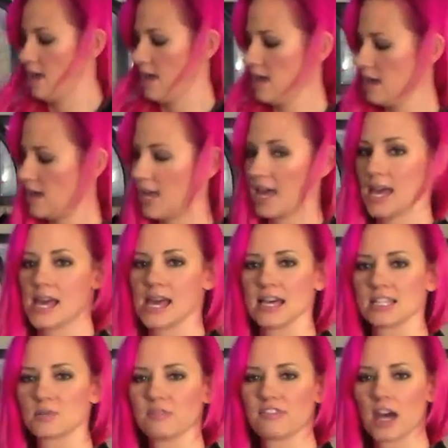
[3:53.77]

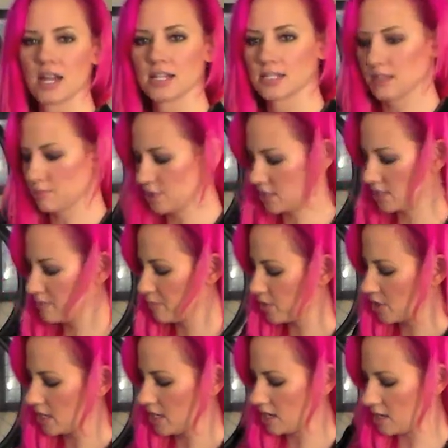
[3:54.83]
And we've got a double
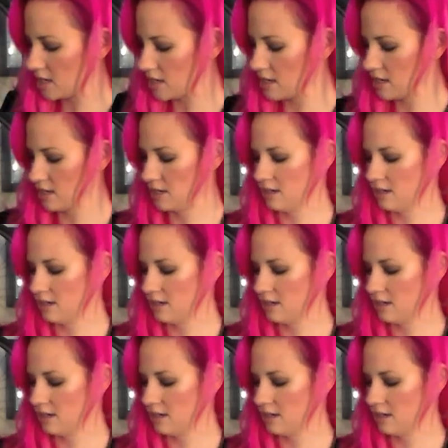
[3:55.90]
zipper here.